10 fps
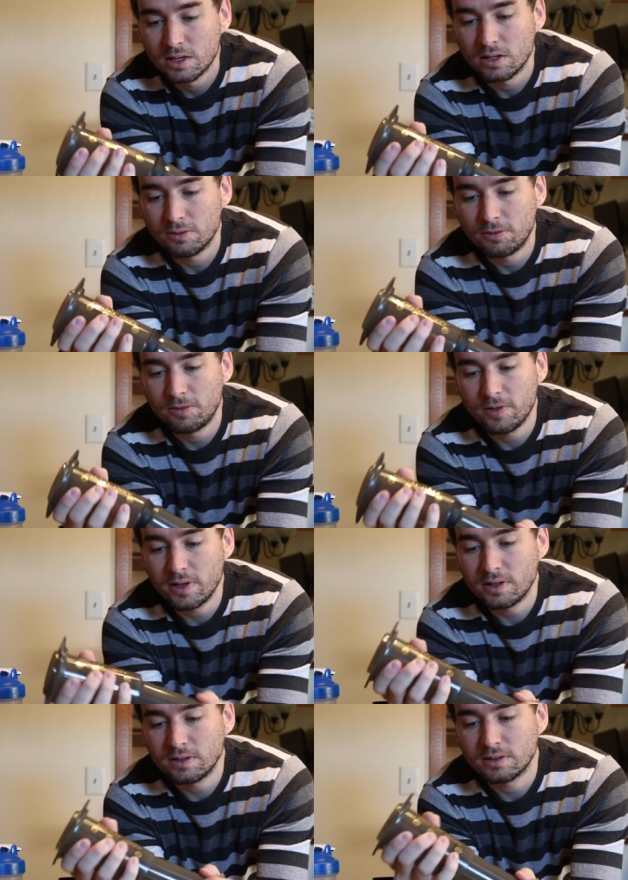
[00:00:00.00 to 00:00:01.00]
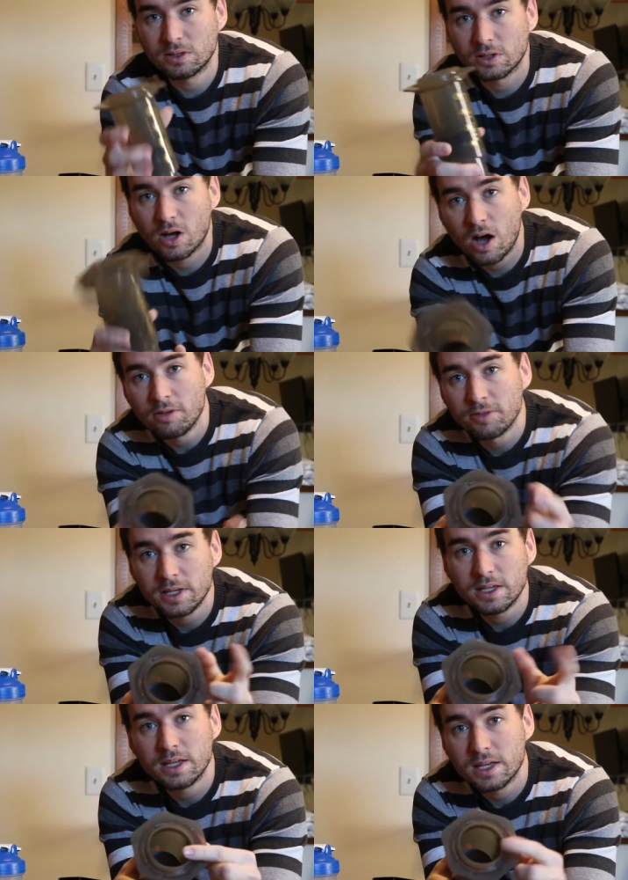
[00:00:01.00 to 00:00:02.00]
You fill your
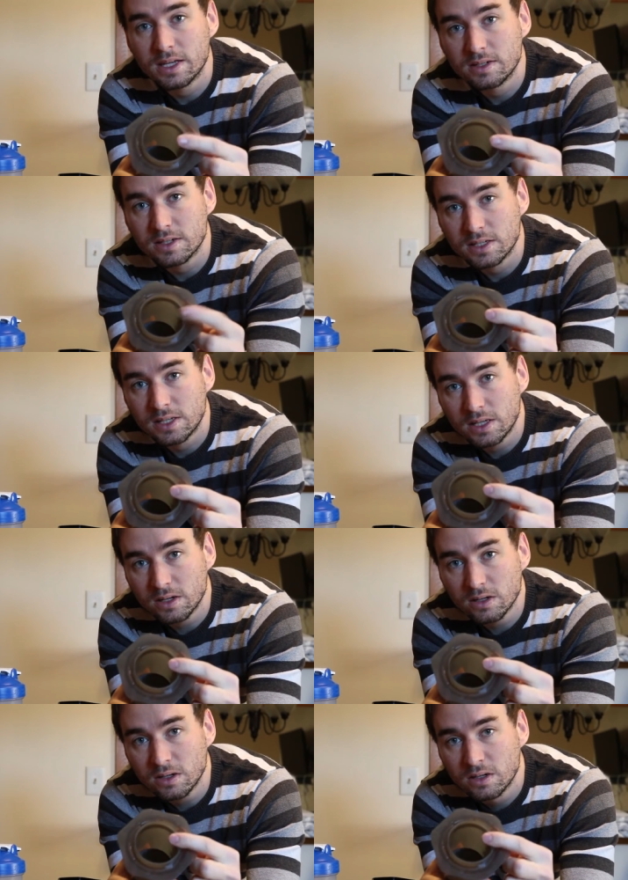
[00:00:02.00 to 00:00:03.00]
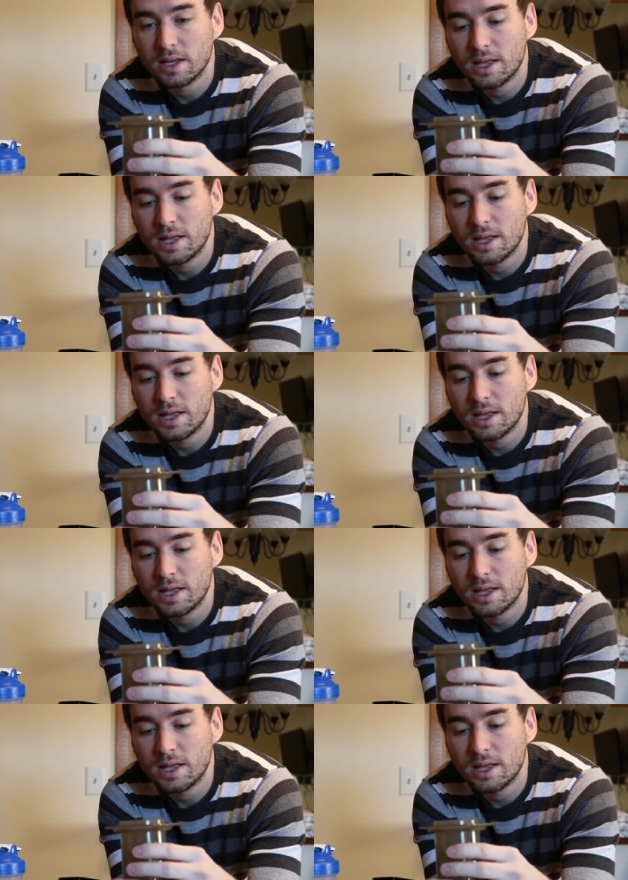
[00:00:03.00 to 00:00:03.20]
coffee into here